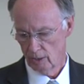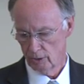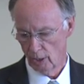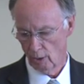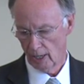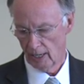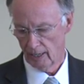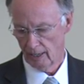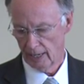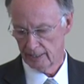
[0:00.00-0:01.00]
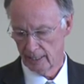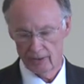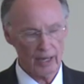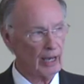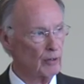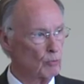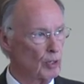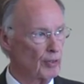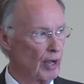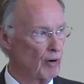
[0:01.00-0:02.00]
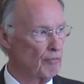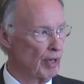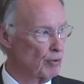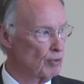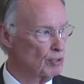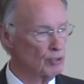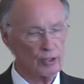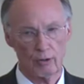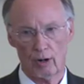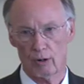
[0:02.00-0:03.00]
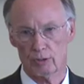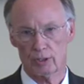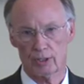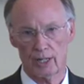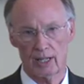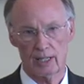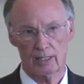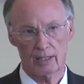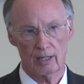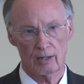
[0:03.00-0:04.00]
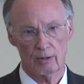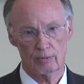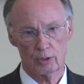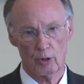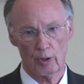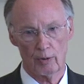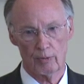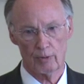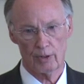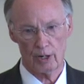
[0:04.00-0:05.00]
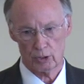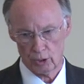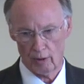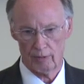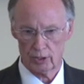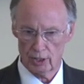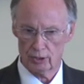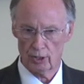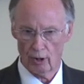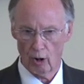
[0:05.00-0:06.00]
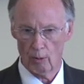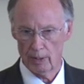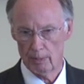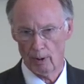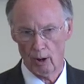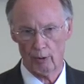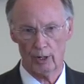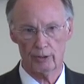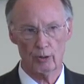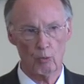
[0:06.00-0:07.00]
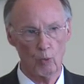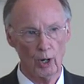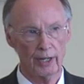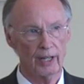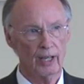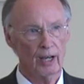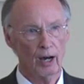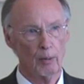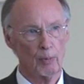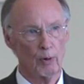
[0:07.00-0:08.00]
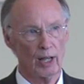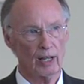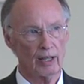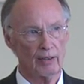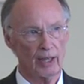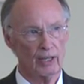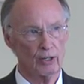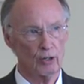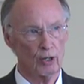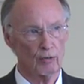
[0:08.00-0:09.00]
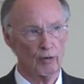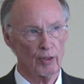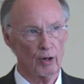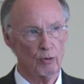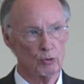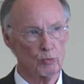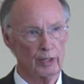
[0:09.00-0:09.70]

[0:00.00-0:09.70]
You know, I did that with our veterans across the state so that their services could all be brought under one umbrella and they could look for those.